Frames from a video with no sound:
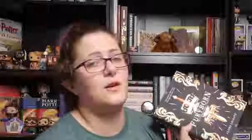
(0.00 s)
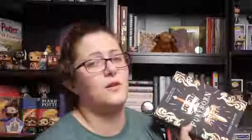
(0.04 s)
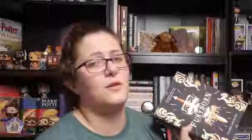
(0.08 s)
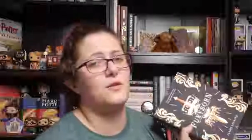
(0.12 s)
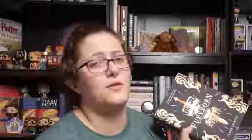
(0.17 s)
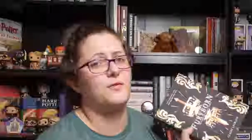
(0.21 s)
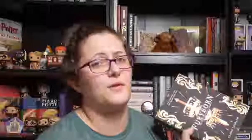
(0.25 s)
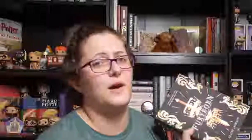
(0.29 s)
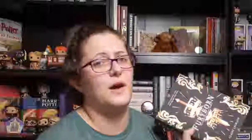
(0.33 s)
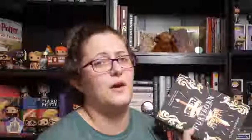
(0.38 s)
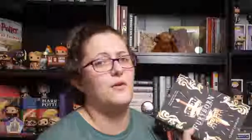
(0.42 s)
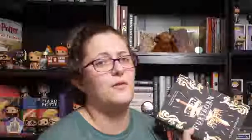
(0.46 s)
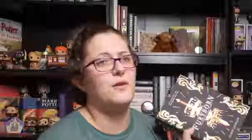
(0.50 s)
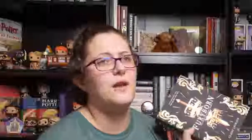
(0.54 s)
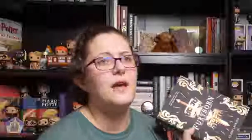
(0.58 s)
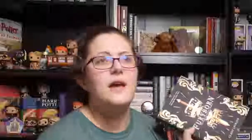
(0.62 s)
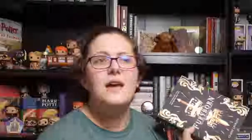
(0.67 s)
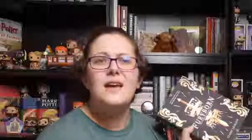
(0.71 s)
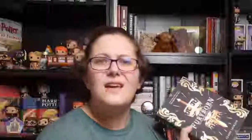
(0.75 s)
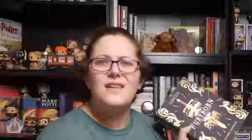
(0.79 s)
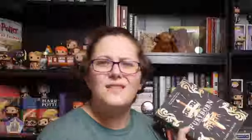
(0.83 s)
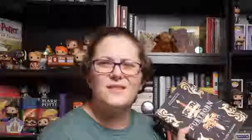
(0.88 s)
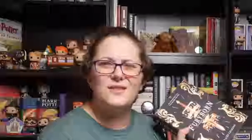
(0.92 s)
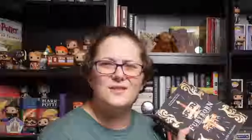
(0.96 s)
Dark Throne.
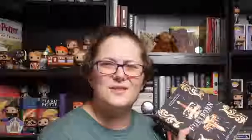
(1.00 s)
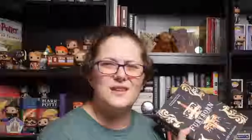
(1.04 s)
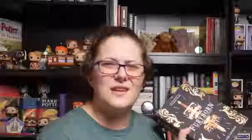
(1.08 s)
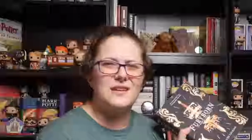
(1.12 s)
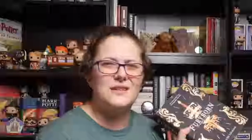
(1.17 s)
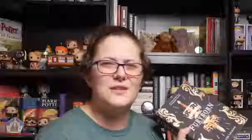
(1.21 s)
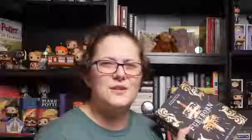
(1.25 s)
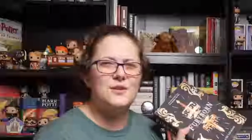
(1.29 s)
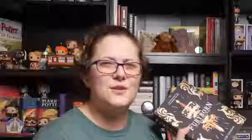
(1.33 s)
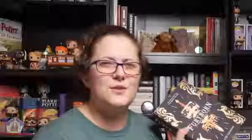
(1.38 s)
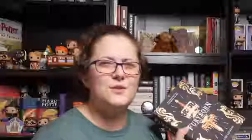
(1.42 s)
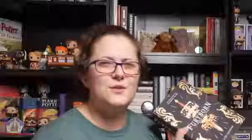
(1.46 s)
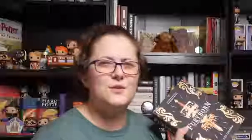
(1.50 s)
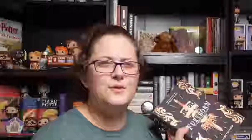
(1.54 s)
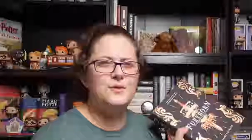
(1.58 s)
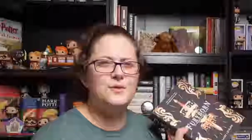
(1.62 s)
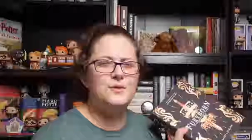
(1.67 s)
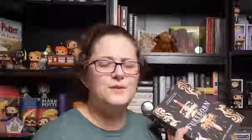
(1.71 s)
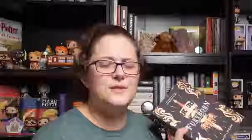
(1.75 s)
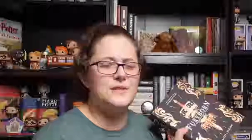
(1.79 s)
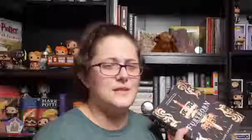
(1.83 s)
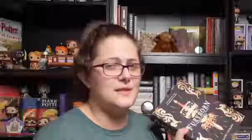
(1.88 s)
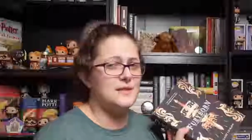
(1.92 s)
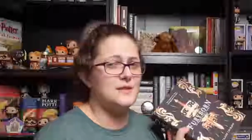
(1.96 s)
There's like
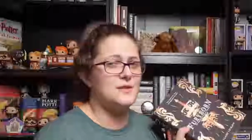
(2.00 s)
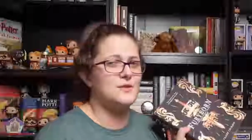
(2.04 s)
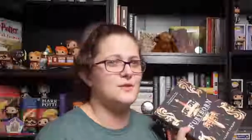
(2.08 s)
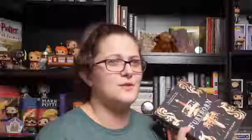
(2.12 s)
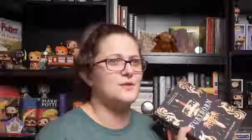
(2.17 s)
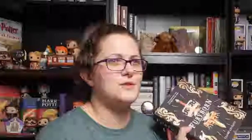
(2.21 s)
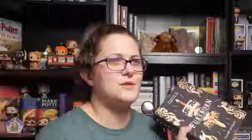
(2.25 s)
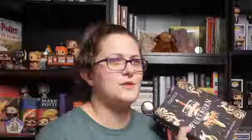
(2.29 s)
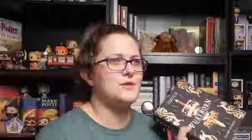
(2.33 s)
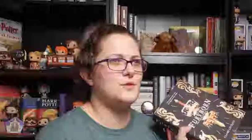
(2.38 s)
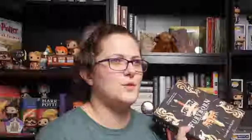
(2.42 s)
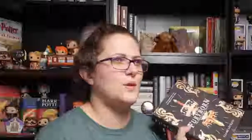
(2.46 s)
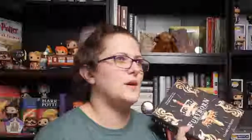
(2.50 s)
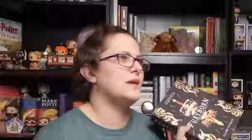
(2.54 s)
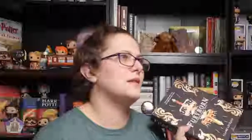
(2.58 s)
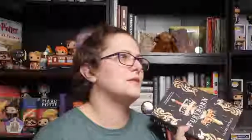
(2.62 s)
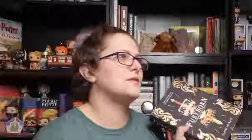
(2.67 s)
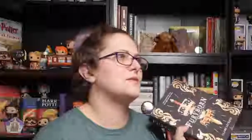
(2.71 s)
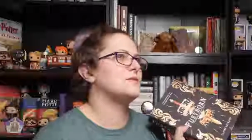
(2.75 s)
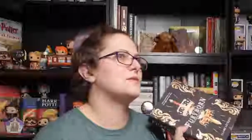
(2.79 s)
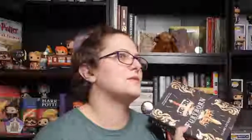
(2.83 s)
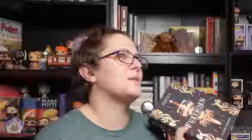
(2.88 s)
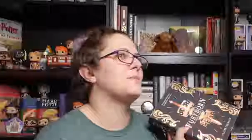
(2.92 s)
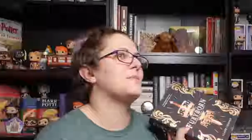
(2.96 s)
2 sisters,
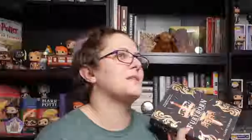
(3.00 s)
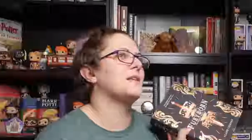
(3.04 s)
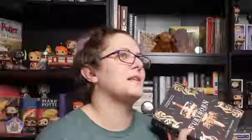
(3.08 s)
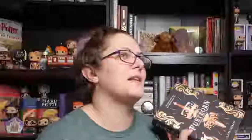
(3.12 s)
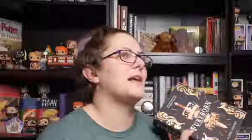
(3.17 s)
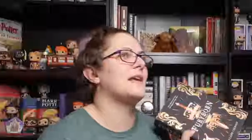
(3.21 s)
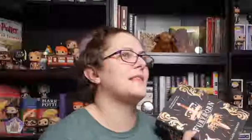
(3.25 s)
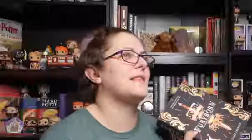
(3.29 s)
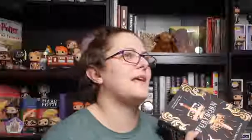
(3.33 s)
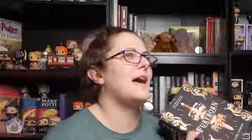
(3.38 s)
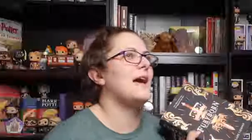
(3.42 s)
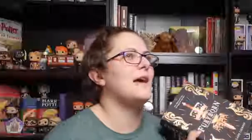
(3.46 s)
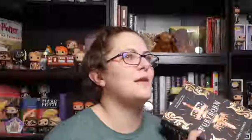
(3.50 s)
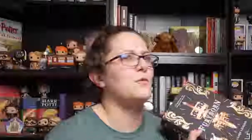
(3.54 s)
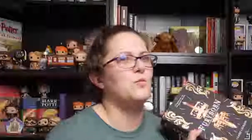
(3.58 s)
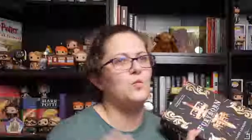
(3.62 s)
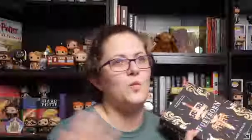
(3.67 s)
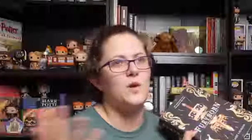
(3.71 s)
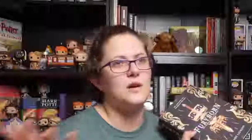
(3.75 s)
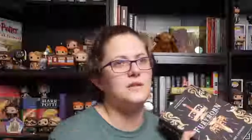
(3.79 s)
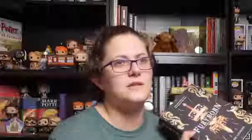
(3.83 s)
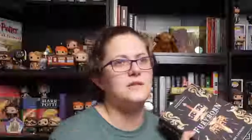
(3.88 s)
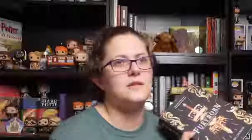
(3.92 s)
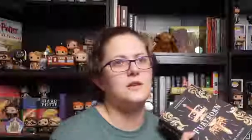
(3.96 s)
twins or something like that, and
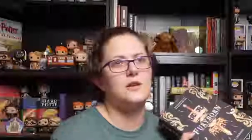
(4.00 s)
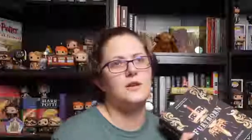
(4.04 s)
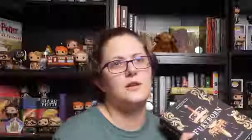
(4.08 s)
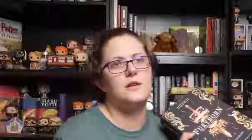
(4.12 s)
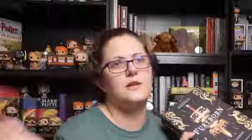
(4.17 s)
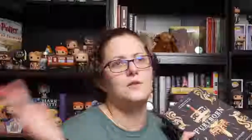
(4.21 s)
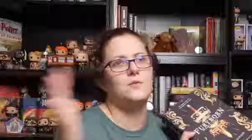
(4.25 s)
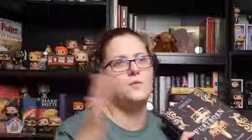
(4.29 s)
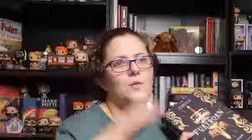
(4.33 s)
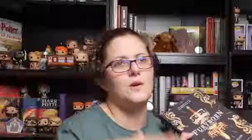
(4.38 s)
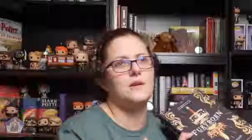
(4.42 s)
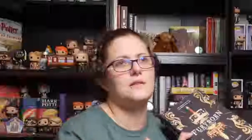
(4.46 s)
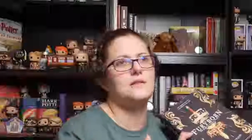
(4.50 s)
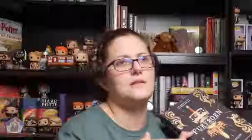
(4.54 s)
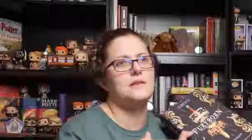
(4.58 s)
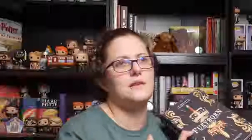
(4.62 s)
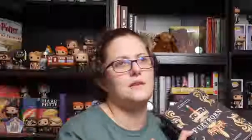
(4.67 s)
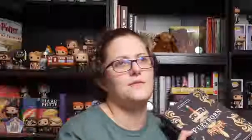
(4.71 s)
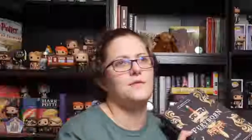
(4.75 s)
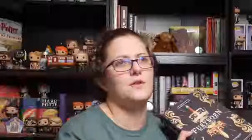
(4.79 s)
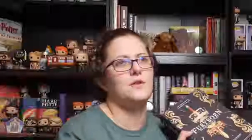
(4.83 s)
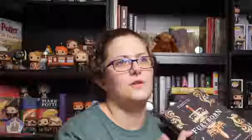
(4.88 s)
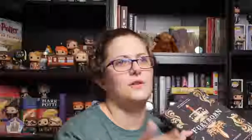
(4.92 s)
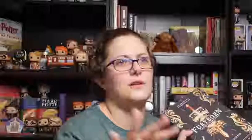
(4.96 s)
one's good and one's
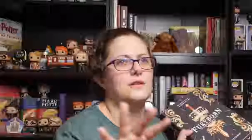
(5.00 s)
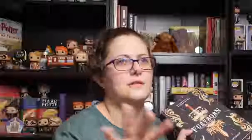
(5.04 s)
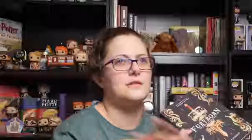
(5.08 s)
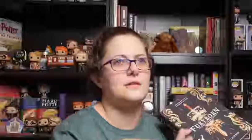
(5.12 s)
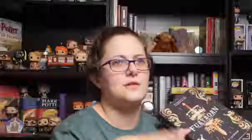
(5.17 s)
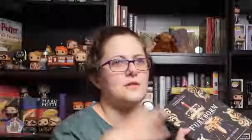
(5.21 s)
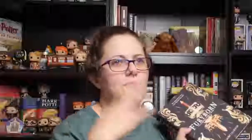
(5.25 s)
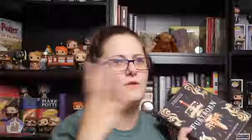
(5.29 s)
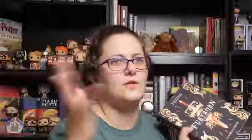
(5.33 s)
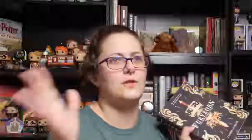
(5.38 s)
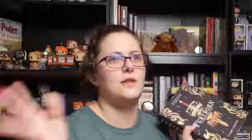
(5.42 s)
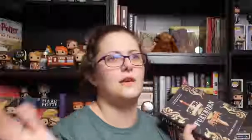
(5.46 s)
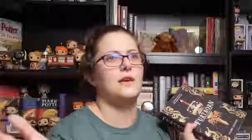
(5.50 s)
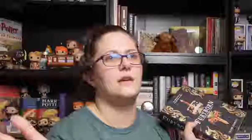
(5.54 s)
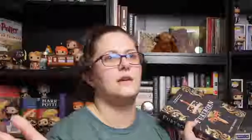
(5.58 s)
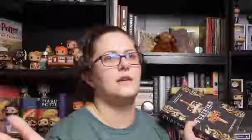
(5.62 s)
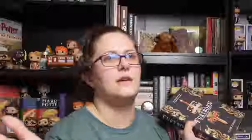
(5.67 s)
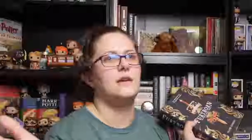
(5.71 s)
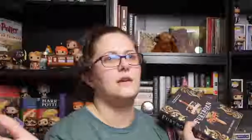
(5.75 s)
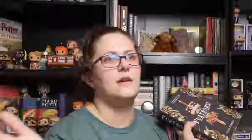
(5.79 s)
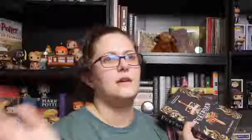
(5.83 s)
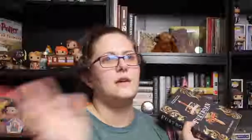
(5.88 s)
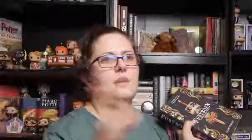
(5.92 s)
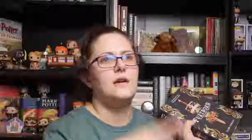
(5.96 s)
evil, and so they
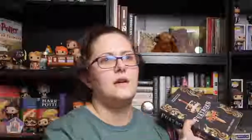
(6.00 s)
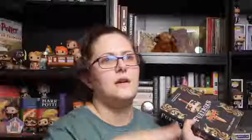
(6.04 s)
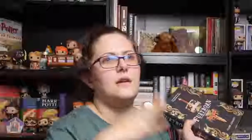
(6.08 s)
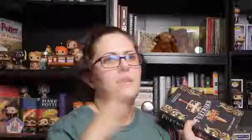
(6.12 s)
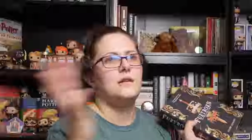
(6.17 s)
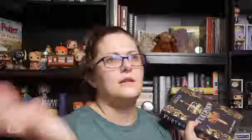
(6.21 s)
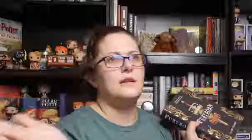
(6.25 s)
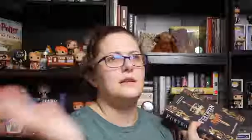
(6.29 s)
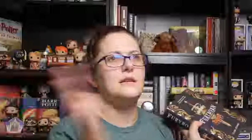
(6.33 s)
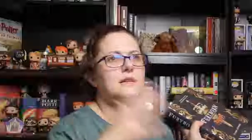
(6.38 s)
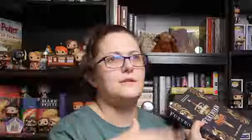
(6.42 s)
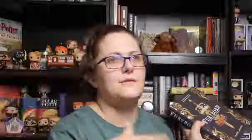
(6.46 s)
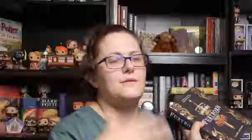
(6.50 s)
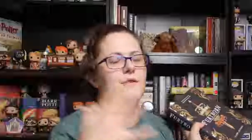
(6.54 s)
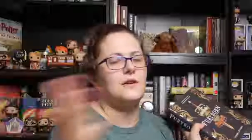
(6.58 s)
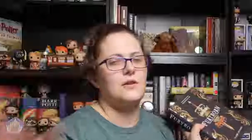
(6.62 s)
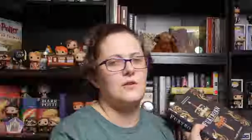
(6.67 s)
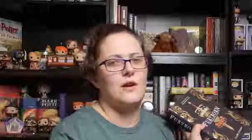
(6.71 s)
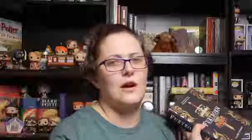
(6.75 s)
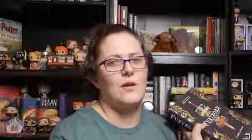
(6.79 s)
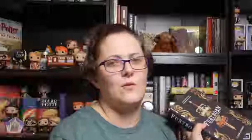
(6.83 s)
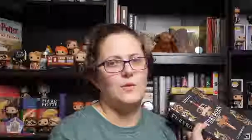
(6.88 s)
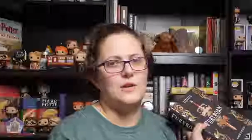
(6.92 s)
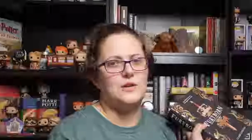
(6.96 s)
need to
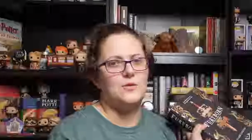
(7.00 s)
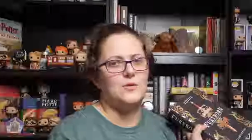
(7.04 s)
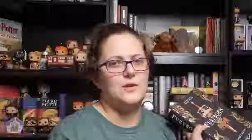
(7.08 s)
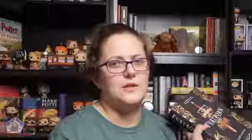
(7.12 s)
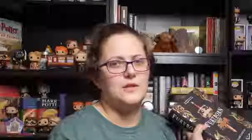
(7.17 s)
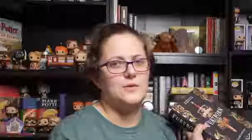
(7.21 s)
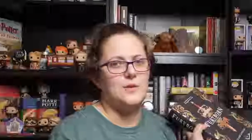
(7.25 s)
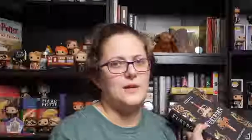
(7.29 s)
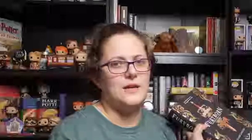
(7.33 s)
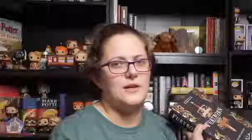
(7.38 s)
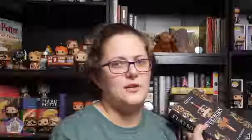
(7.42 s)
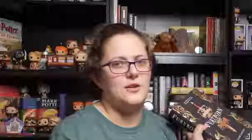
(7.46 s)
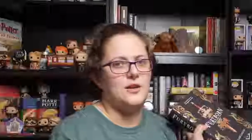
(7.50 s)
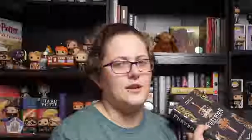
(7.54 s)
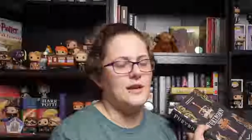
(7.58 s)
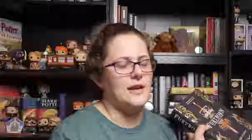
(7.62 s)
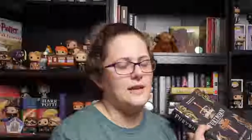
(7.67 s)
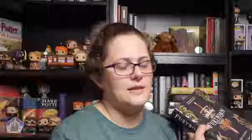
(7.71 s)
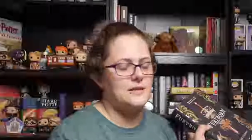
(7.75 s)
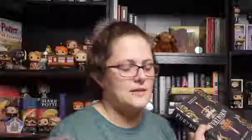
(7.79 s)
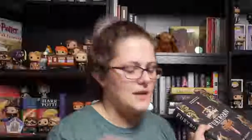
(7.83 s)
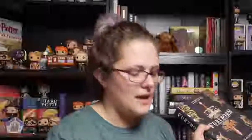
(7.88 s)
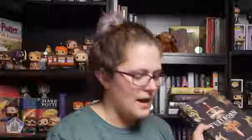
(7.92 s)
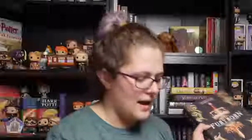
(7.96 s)
figure out which one's which, I
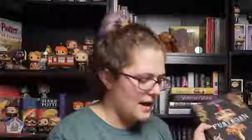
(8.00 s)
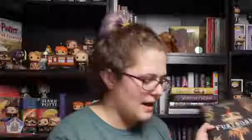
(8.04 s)
guess.